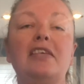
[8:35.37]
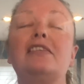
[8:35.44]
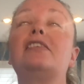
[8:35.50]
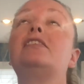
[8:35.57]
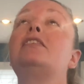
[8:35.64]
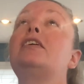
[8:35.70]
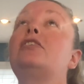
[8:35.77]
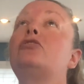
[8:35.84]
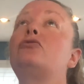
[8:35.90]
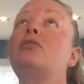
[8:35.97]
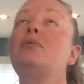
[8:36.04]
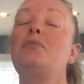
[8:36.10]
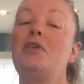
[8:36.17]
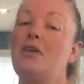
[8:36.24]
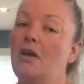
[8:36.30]
This is
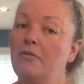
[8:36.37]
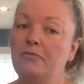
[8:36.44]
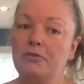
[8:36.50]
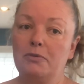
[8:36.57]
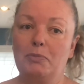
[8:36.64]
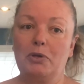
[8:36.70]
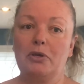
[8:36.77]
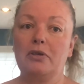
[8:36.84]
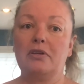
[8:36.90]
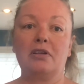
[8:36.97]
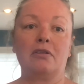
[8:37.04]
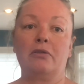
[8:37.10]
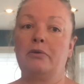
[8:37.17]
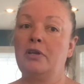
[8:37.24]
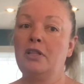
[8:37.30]
extremely comfortable,
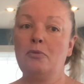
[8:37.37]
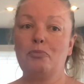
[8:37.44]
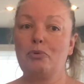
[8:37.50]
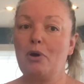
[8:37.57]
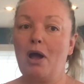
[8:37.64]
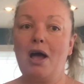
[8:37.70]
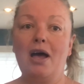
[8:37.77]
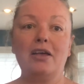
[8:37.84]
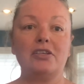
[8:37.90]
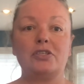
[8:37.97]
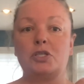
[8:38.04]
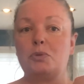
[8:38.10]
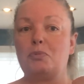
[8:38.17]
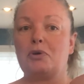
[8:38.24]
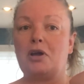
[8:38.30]
including the bra,
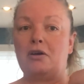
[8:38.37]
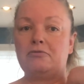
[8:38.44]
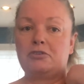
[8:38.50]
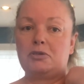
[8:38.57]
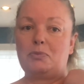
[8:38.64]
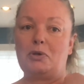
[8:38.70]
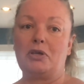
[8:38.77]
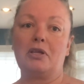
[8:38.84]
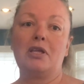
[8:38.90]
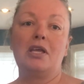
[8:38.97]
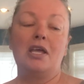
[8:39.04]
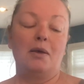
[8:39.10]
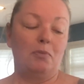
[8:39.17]
super comfortable.